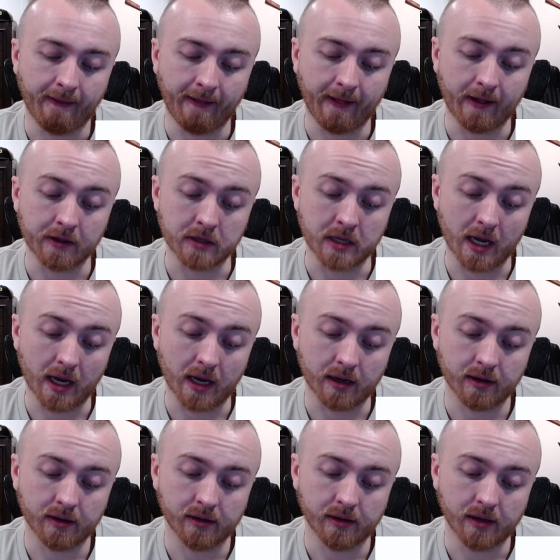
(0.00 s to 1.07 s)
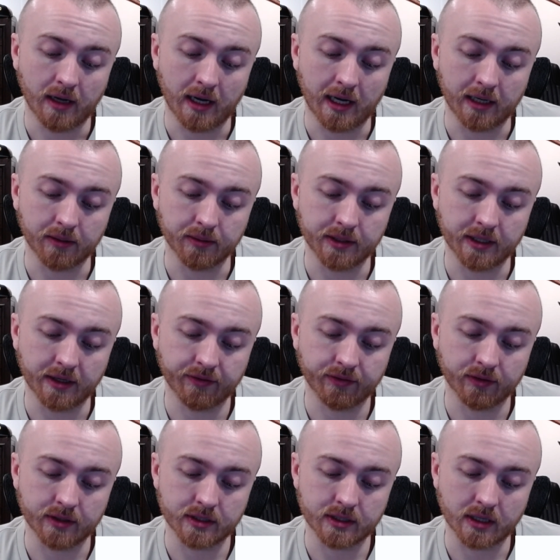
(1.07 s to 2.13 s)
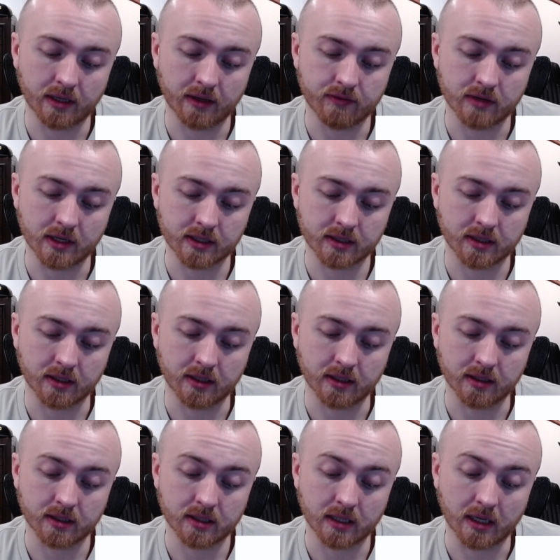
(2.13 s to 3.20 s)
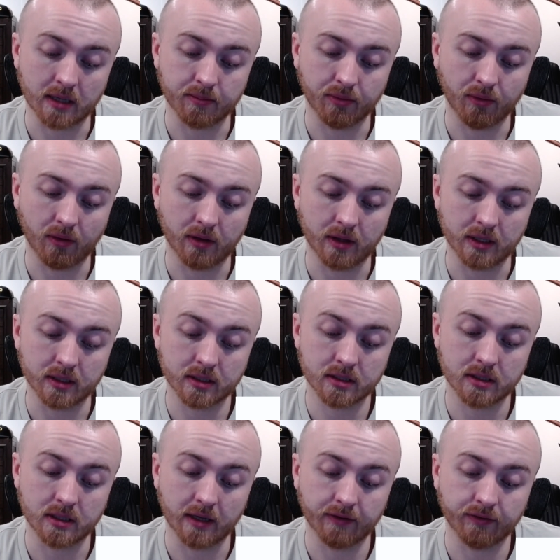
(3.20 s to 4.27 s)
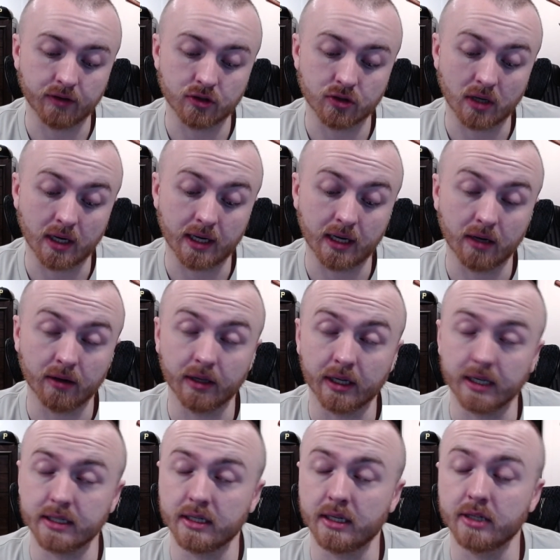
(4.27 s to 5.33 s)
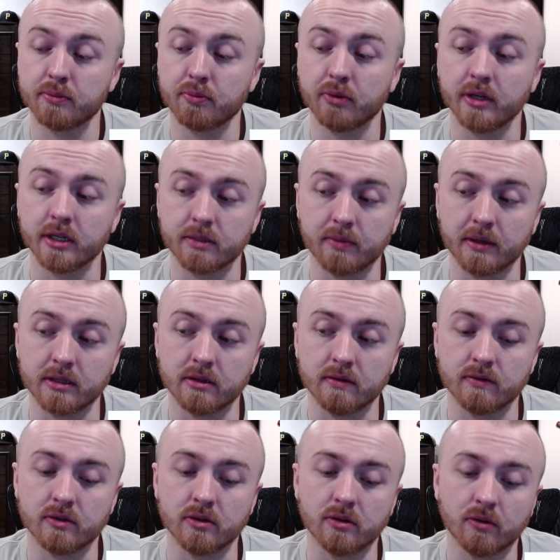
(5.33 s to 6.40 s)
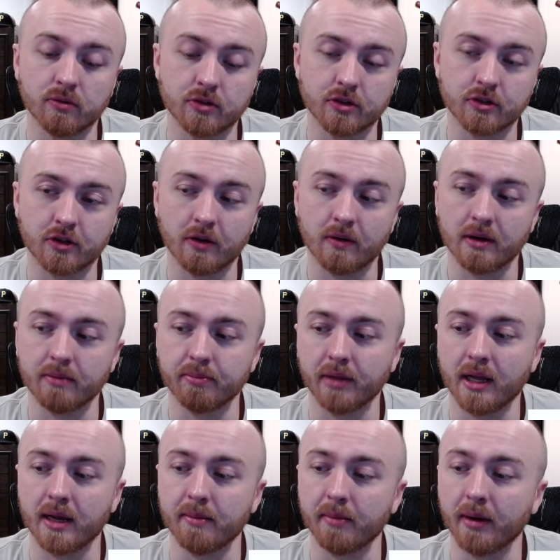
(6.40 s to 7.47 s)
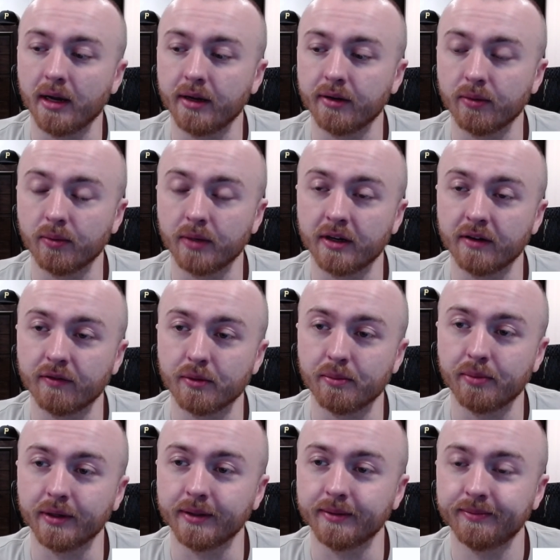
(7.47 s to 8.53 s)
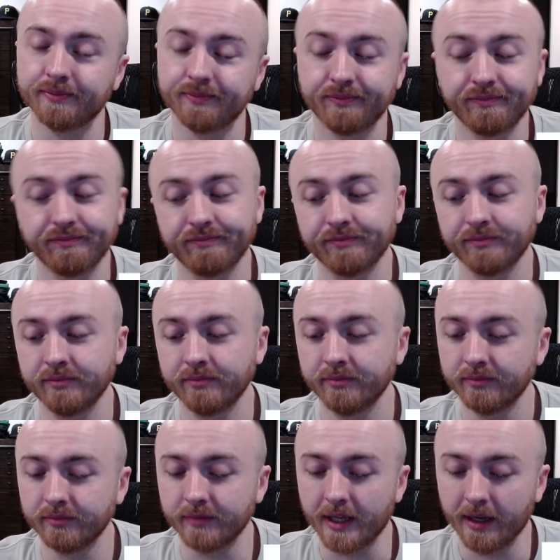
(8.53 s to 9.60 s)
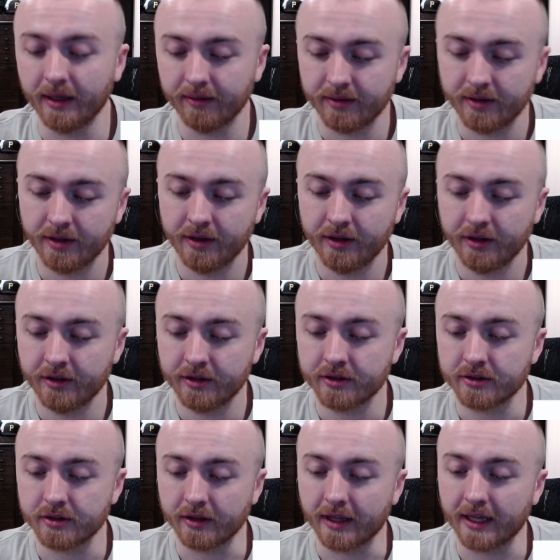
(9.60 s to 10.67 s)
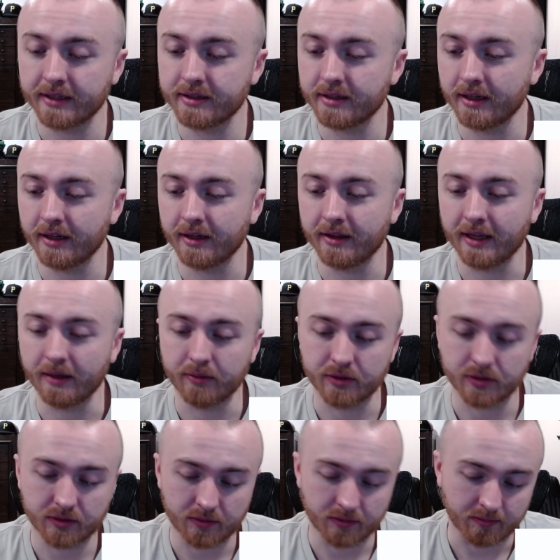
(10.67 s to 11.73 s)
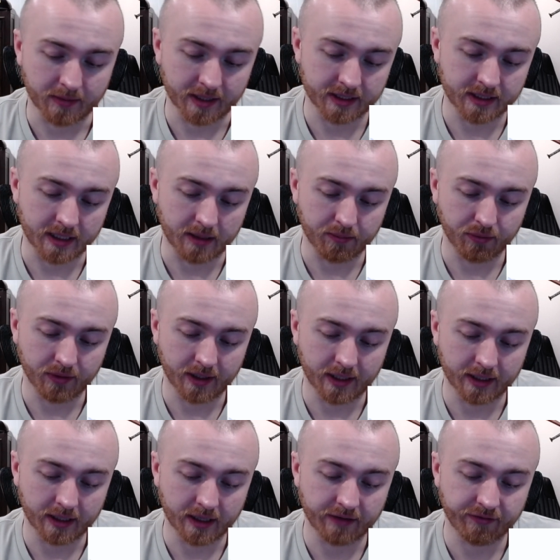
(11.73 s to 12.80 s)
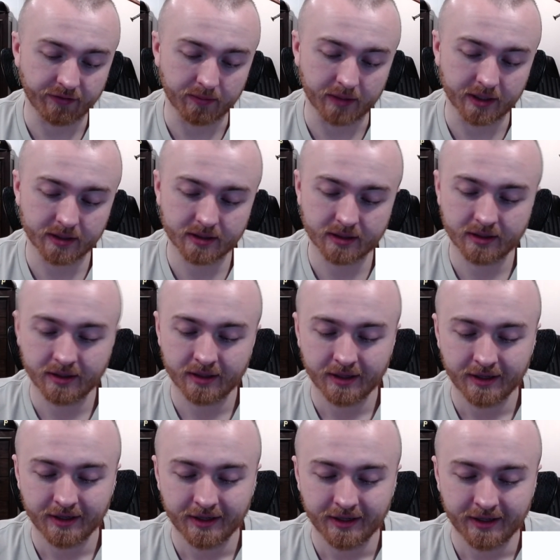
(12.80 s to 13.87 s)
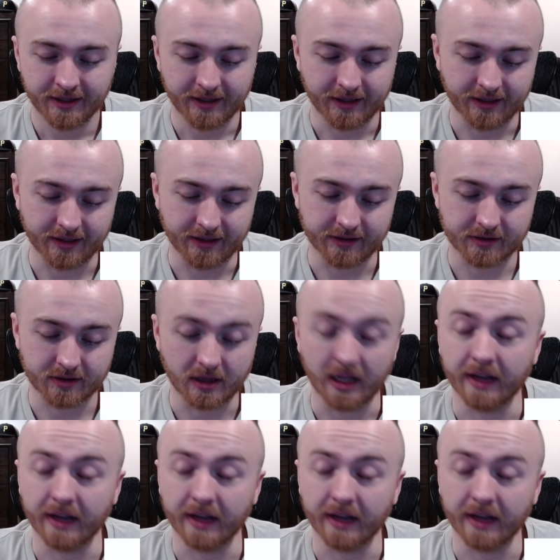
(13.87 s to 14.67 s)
yeah, I would definitely say if you guys can get a sample of this, definitely try it out. Like I said, it's pretty expensive, so don't just go out blind buying or whatever. But yeah, so that was my sample that I got from this. It's Clive